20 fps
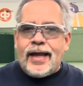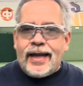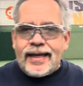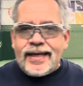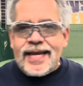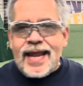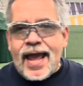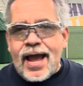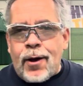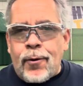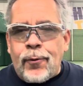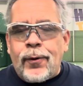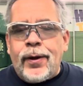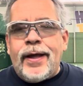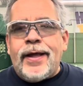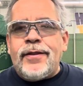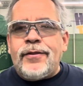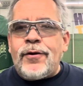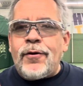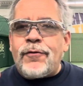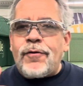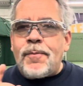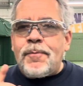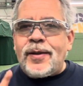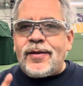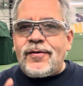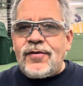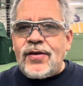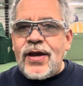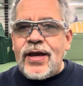Now, there's a
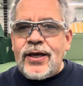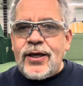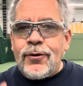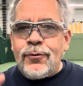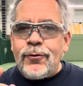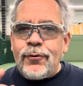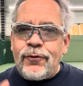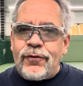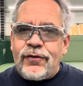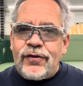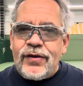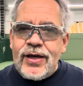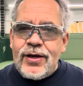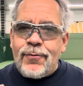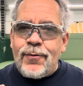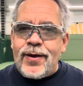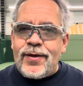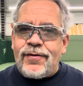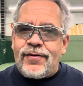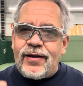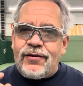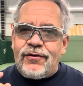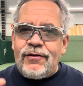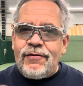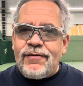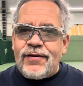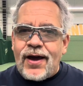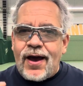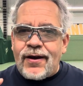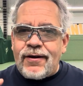particular sequence that you've
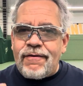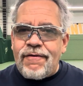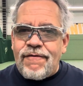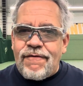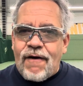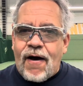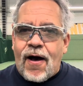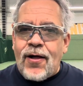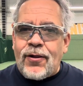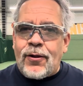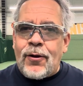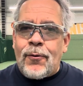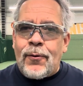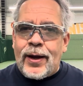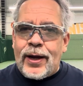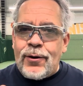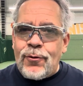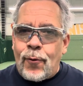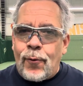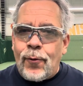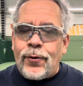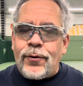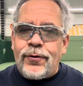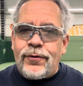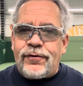got to follow in order